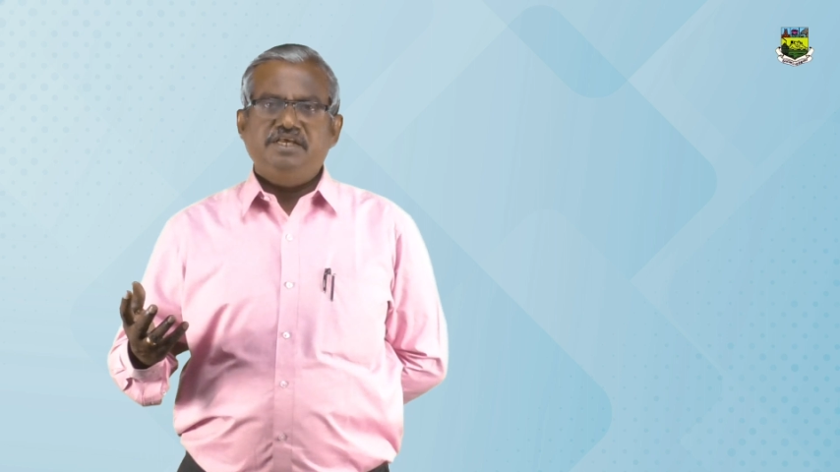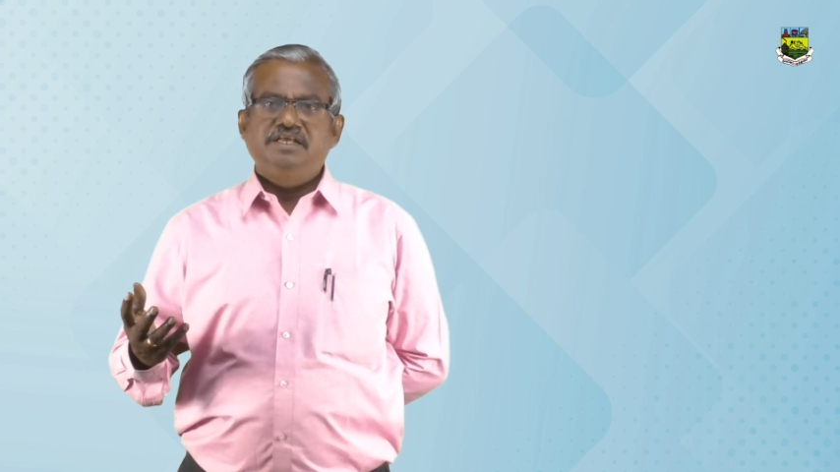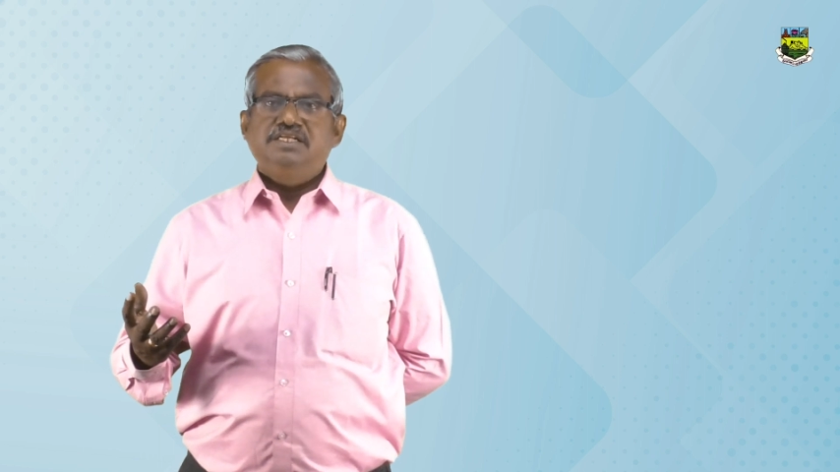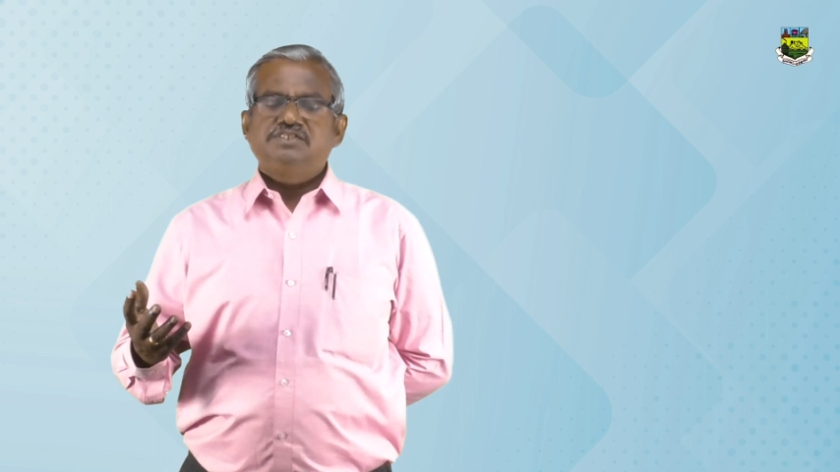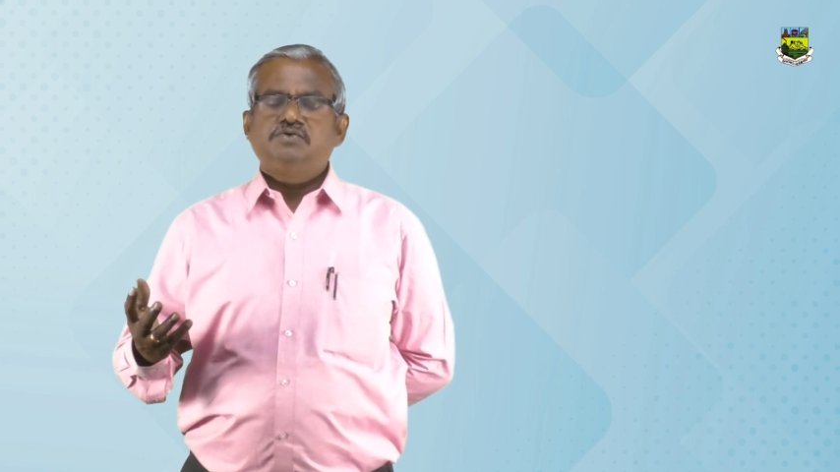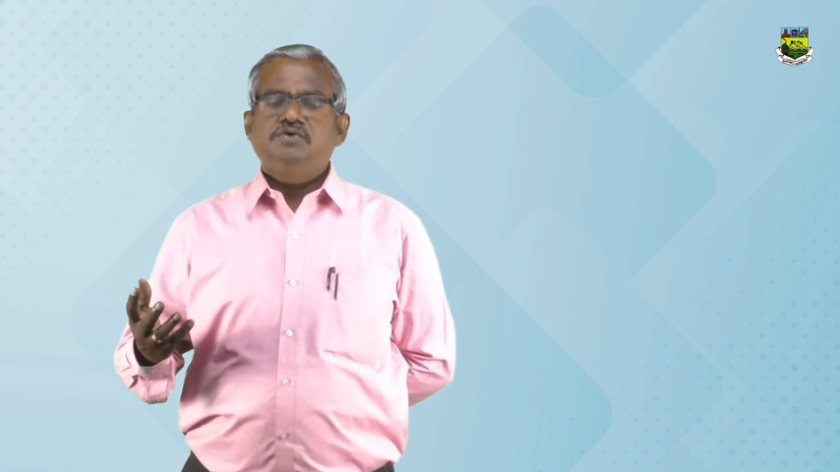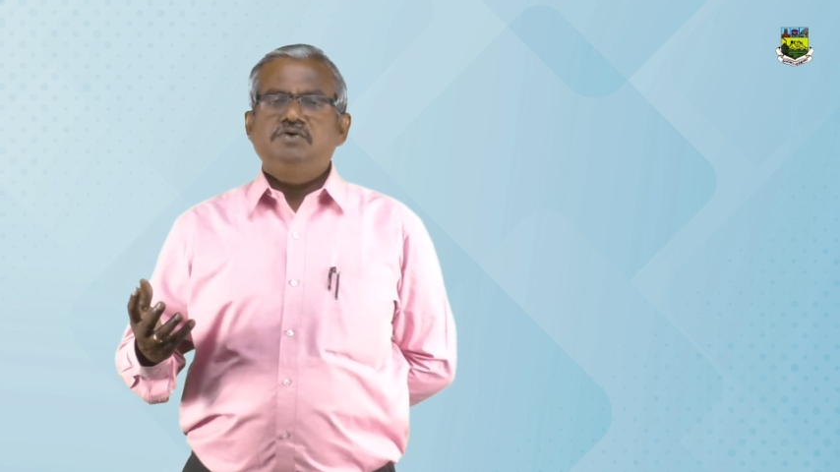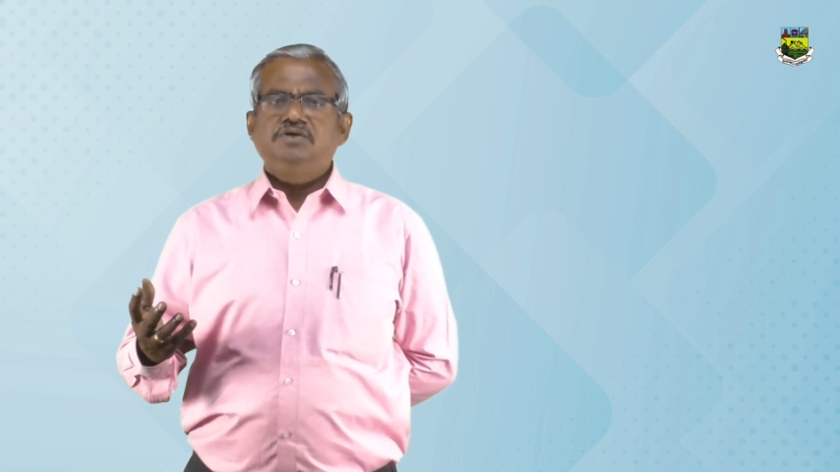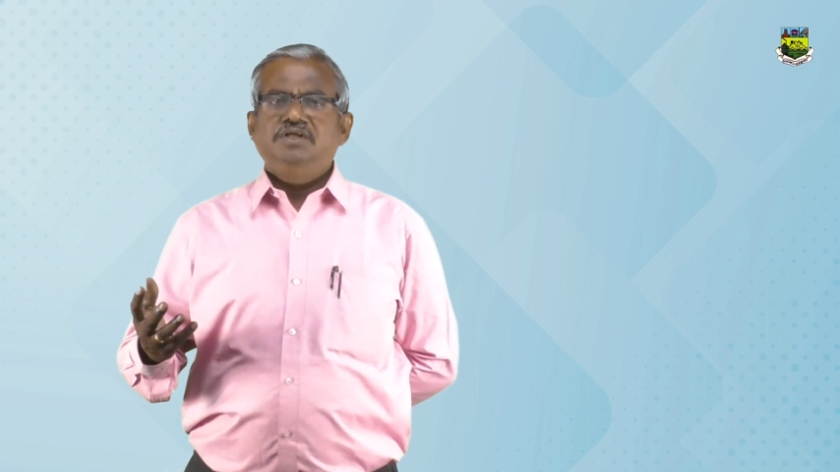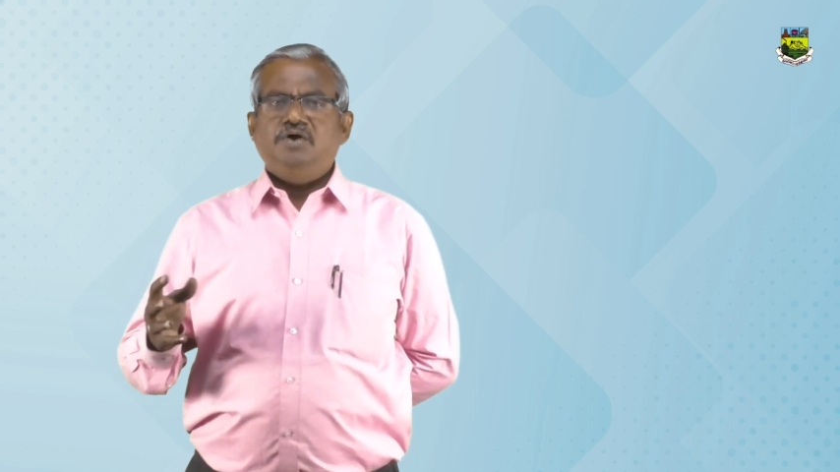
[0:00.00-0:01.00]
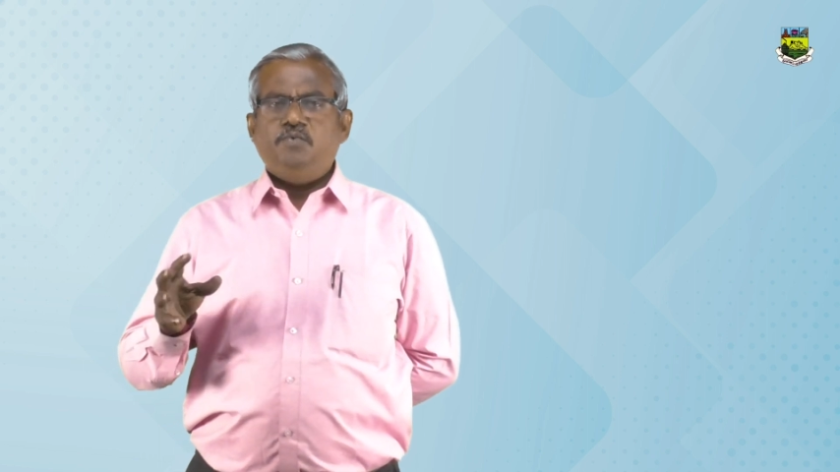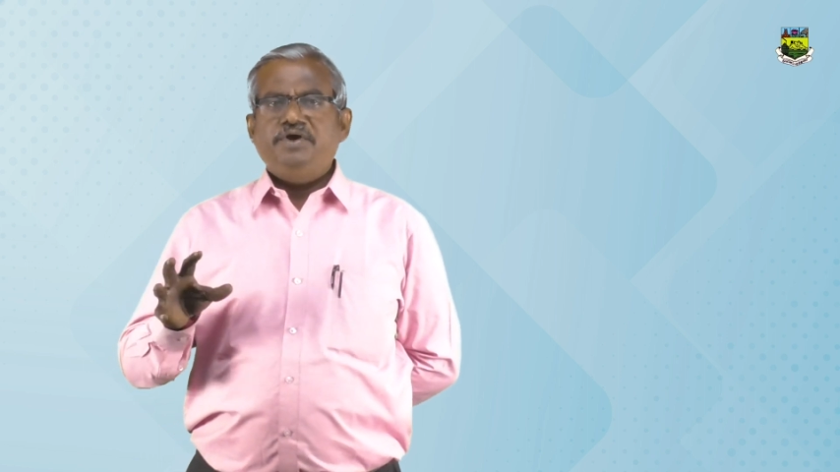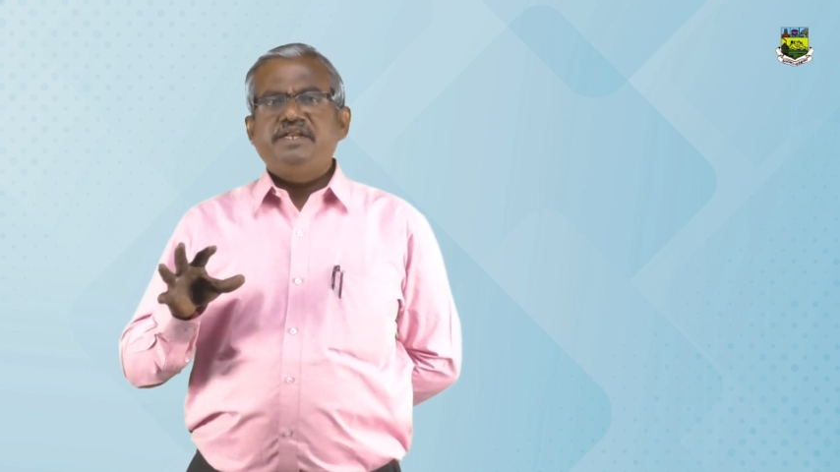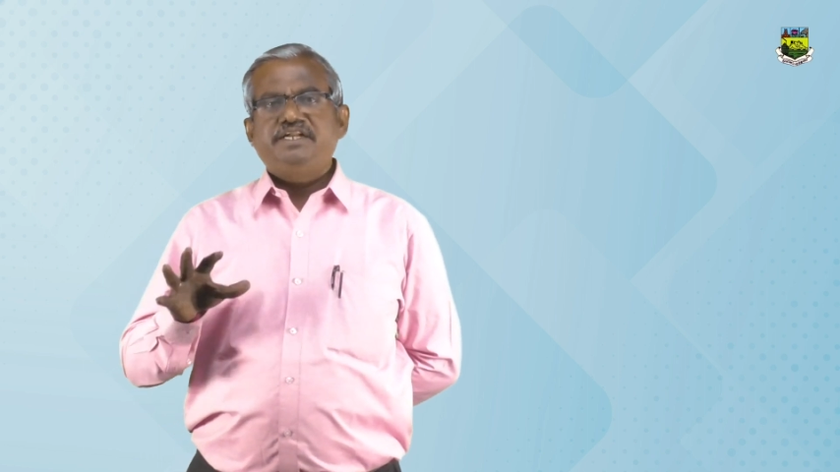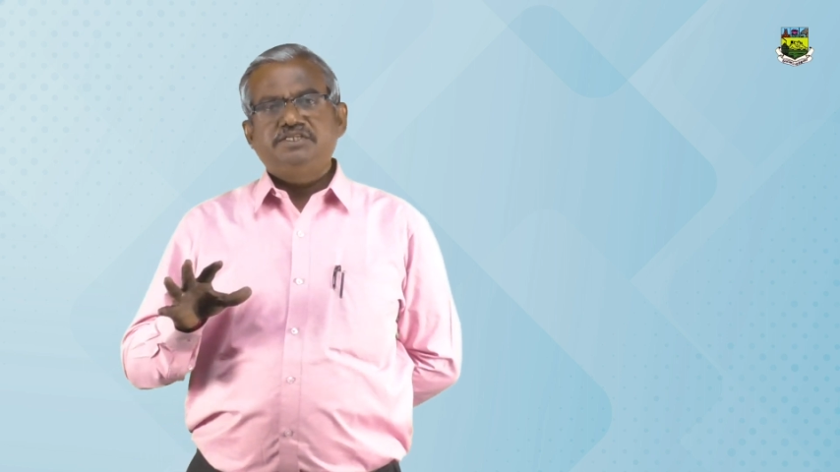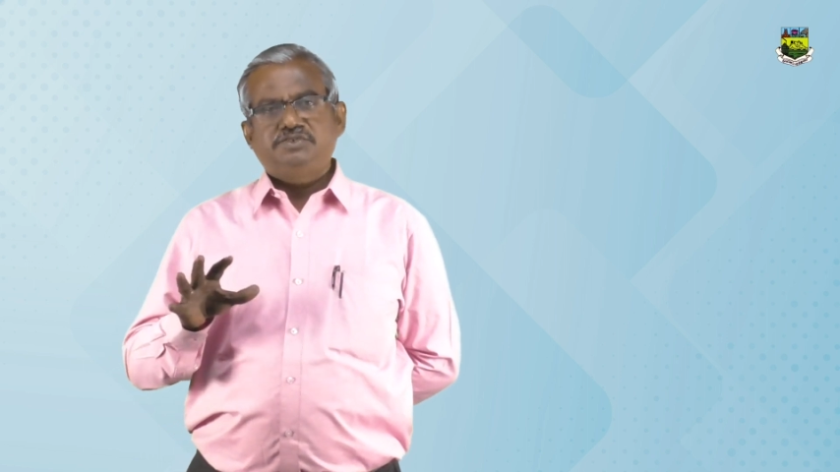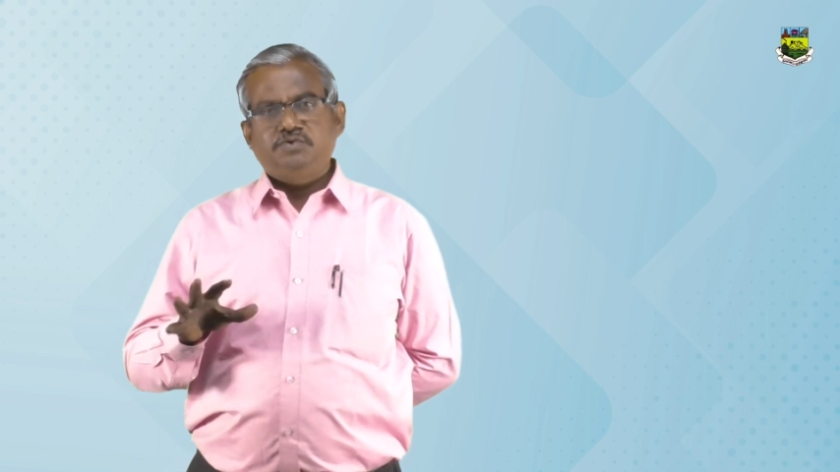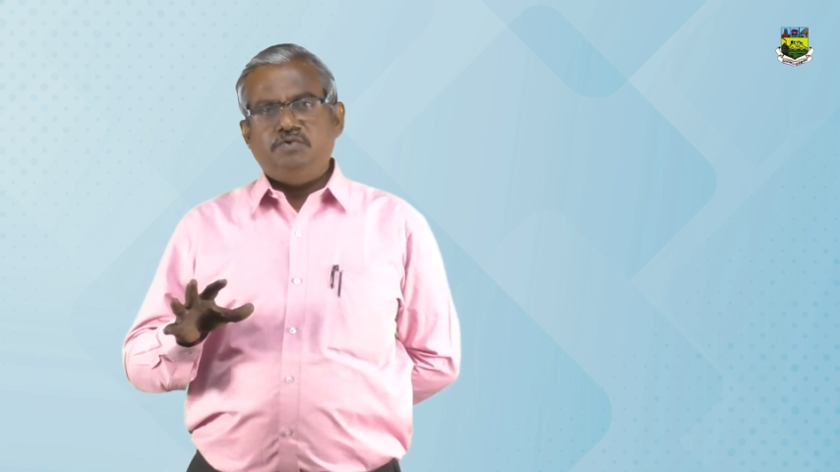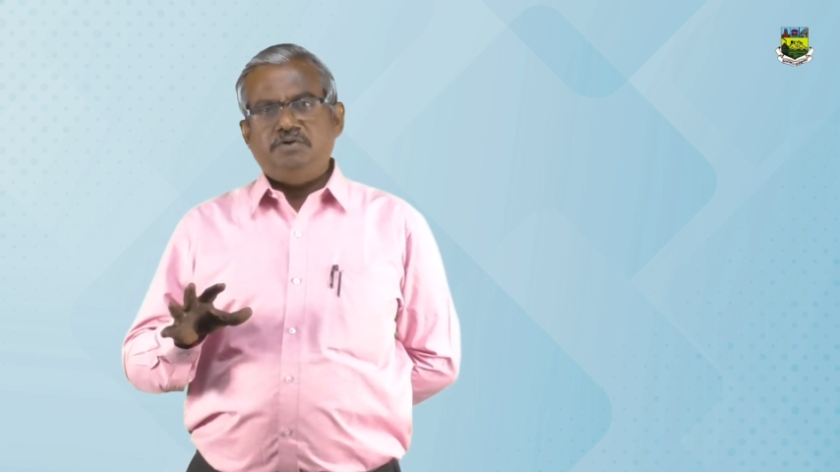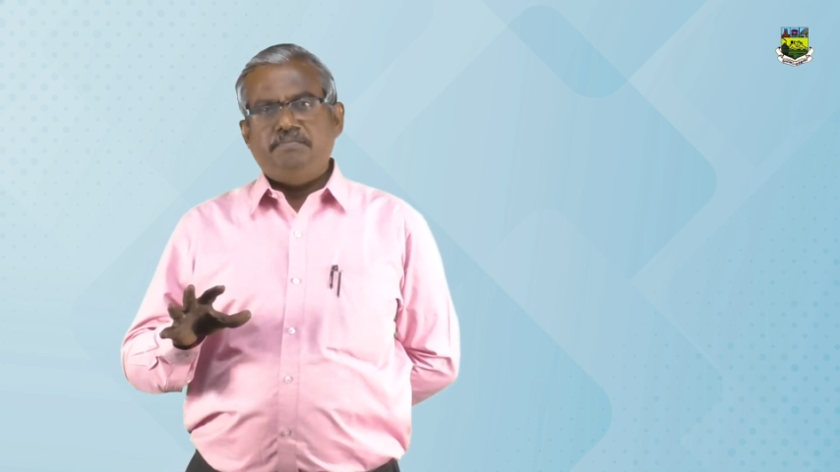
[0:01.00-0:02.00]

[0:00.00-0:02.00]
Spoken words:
Okay, so why it is so?